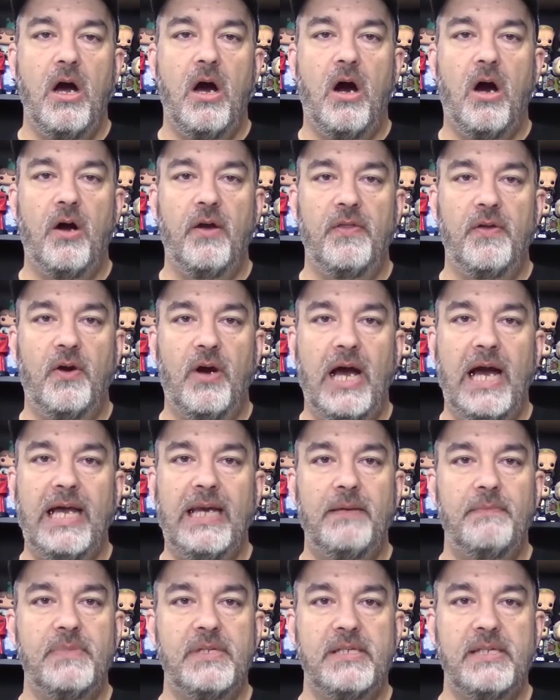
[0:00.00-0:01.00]
Are there
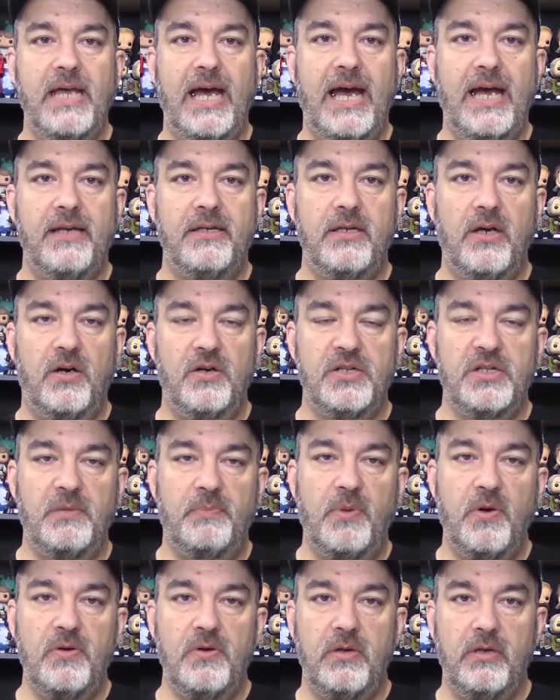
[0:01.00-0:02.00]
items that are
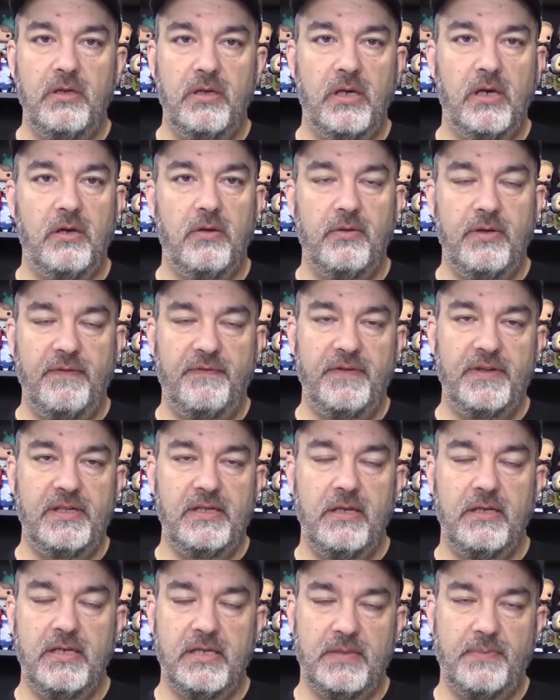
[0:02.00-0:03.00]

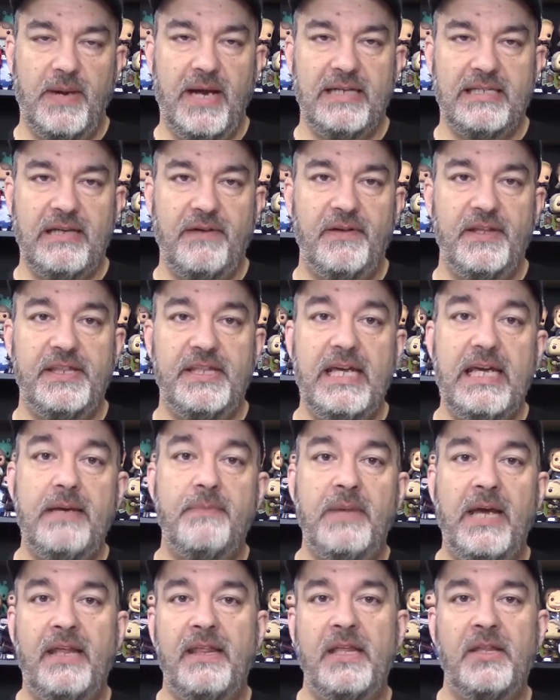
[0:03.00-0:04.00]
does a box have a
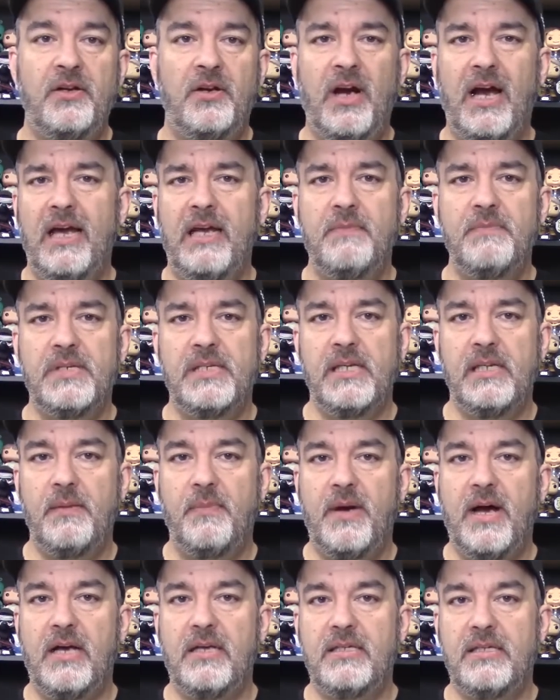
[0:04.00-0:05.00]
theme and then there are items in the
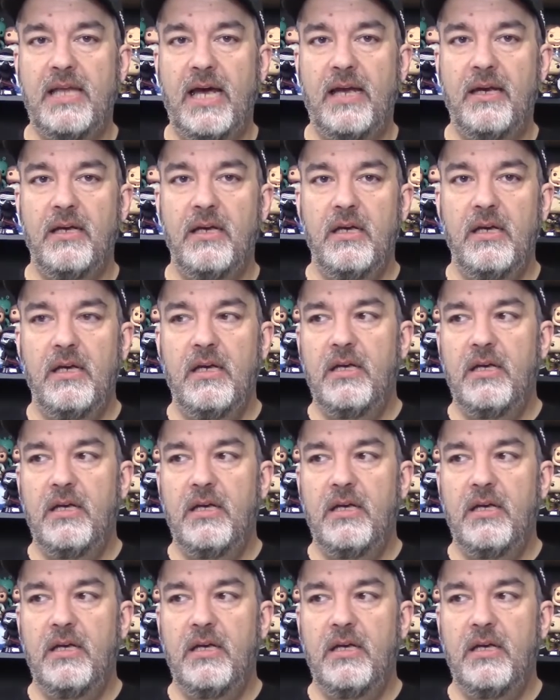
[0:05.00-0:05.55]
box that